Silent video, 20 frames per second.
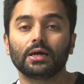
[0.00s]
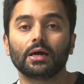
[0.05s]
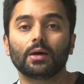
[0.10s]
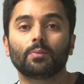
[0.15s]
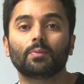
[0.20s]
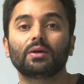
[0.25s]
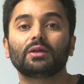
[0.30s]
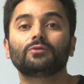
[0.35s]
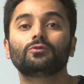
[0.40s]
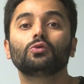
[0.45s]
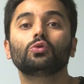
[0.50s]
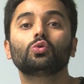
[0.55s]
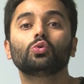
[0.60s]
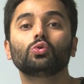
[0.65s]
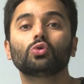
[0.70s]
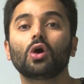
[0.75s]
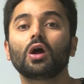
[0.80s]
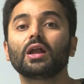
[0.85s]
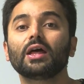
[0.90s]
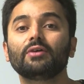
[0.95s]
But if you do
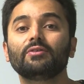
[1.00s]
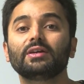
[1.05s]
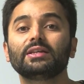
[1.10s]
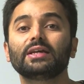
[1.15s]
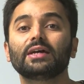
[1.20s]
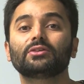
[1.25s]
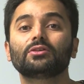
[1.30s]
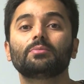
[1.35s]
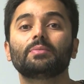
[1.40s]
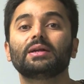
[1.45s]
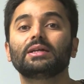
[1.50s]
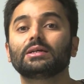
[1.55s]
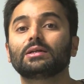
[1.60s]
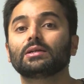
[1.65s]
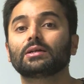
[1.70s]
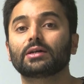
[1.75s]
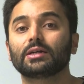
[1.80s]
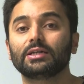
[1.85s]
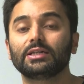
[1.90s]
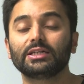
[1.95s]
not have any other
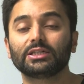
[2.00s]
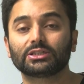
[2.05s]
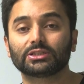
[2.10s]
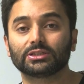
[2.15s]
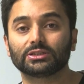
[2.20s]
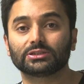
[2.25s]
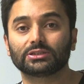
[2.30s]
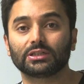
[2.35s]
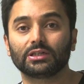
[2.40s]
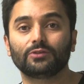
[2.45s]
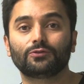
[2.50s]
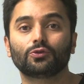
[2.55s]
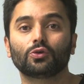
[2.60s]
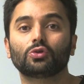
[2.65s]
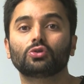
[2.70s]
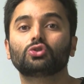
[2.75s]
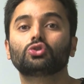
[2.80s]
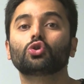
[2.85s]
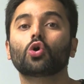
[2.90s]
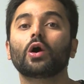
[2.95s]
medical conditions, if your
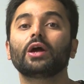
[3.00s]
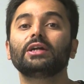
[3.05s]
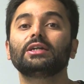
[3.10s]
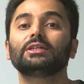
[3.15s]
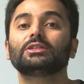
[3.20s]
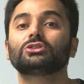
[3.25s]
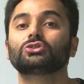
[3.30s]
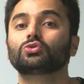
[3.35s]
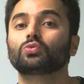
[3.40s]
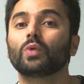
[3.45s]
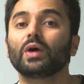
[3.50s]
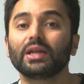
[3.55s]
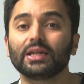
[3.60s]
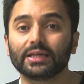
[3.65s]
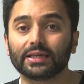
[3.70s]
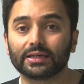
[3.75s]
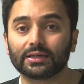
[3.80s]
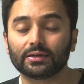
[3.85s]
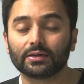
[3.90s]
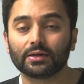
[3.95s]
joint is
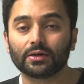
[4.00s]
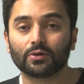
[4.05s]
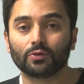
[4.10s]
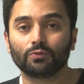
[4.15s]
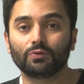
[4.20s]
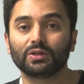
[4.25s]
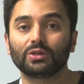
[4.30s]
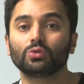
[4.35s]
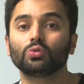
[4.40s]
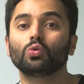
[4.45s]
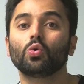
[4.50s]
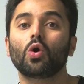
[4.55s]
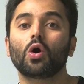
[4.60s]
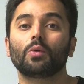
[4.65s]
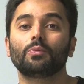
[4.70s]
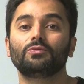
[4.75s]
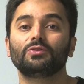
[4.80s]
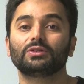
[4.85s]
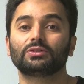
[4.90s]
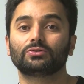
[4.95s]
swelling with no
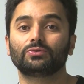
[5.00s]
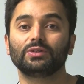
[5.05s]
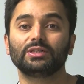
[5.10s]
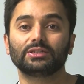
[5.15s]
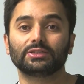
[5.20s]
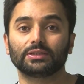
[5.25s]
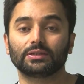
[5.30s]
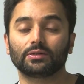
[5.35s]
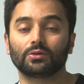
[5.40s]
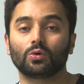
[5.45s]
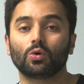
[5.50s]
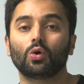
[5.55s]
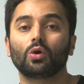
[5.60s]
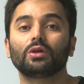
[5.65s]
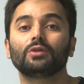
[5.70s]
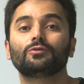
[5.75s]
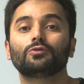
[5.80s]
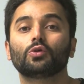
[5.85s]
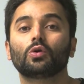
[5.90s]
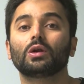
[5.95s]
obvious reason, or
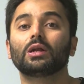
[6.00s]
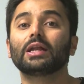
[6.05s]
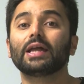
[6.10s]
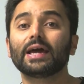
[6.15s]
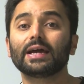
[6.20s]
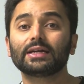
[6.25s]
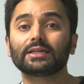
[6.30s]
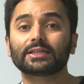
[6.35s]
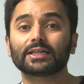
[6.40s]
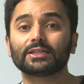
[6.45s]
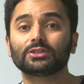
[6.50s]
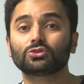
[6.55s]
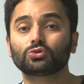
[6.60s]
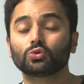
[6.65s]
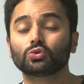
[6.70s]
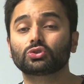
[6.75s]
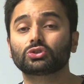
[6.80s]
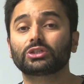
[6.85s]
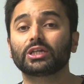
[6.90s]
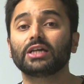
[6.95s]
if your leg tends
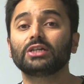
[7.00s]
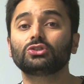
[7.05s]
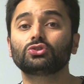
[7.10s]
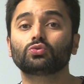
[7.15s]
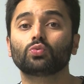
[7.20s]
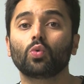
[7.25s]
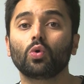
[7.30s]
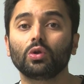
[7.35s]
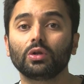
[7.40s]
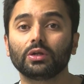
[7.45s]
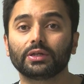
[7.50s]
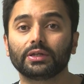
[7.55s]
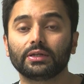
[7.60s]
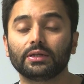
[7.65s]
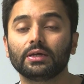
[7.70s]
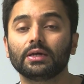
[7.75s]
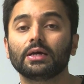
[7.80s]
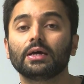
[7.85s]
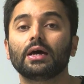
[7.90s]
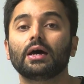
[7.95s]
to stay swollen
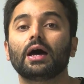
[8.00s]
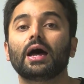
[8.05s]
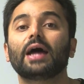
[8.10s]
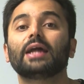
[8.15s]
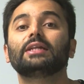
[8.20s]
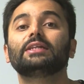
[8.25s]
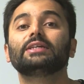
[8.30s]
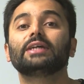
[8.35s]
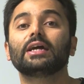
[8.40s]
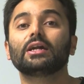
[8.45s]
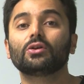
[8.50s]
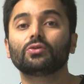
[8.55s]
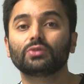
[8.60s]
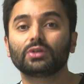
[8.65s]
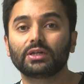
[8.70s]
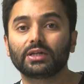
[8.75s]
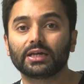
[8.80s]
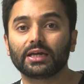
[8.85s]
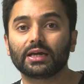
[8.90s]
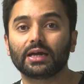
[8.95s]
at the end of the
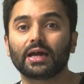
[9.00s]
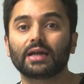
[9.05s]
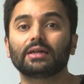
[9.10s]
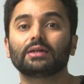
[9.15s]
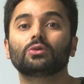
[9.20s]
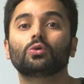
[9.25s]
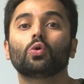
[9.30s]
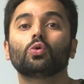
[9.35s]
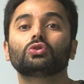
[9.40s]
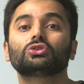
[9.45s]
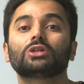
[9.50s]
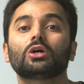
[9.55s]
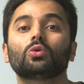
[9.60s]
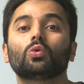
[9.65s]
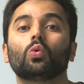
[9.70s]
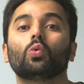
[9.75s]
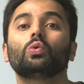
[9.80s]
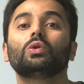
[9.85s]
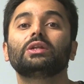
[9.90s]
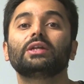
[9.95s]
day and it goes down
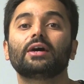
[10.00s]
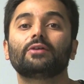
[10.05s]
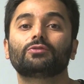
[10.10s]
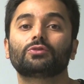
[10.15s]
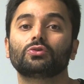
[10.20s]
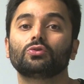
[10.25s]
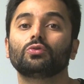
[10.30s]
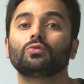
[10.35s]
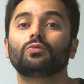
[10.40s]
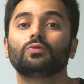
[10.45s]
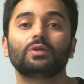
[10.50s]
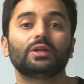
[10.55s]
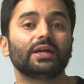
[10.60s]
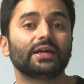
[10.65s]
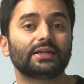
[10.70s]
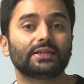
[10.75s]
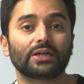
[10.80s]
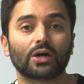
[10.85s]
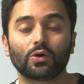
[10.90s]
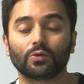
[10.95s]
only after you've
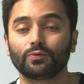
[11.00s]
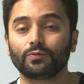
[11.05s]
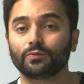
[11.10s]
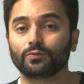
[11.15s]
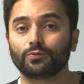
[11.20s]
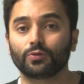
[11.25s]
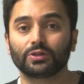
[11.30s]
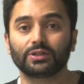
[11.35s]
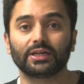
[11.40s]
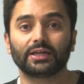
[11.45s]
laid down for the